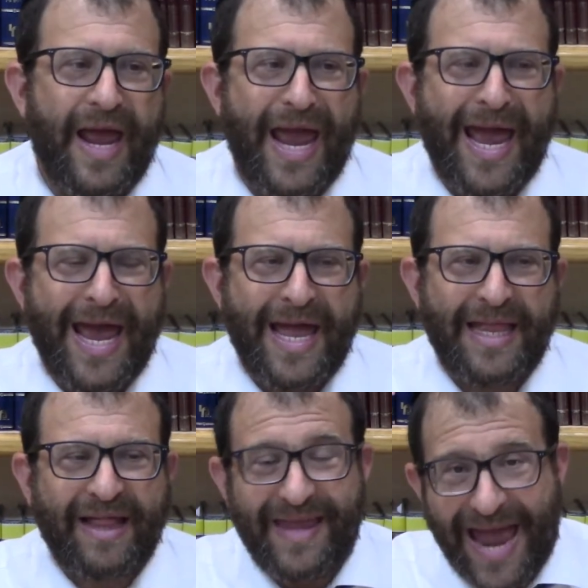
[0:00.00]

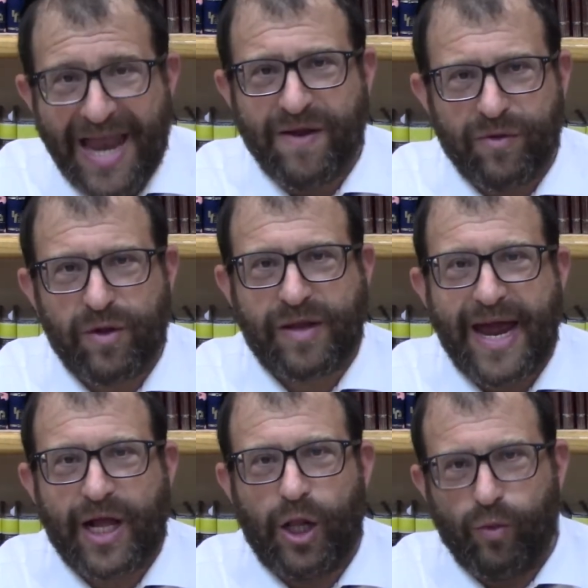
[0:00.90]
And at the end of the
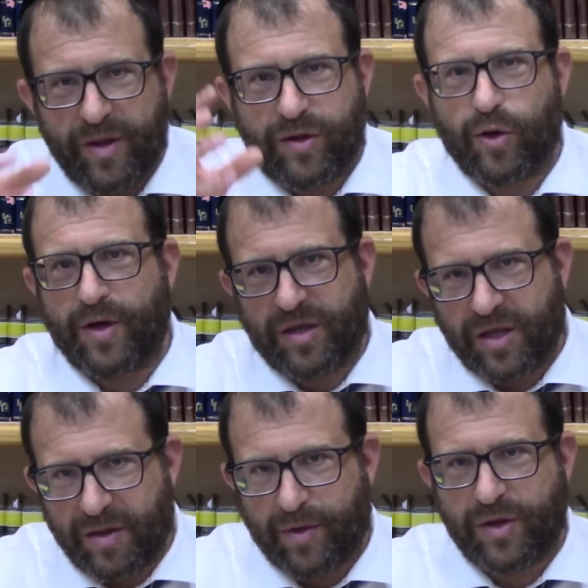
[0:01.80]
cycle, with Sukkot and
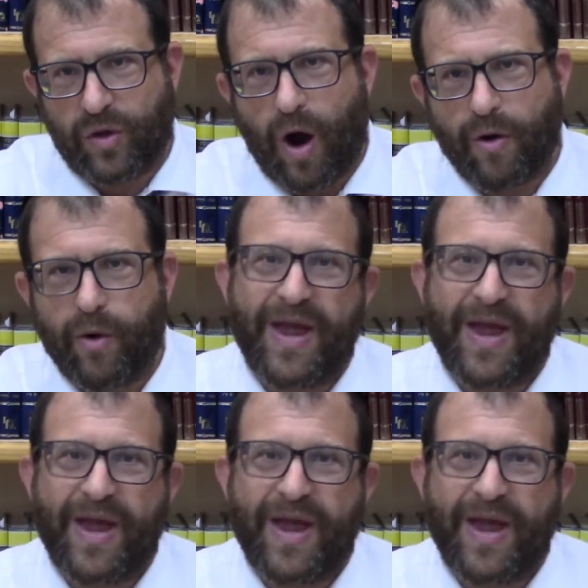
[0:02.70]
Simchas Torah,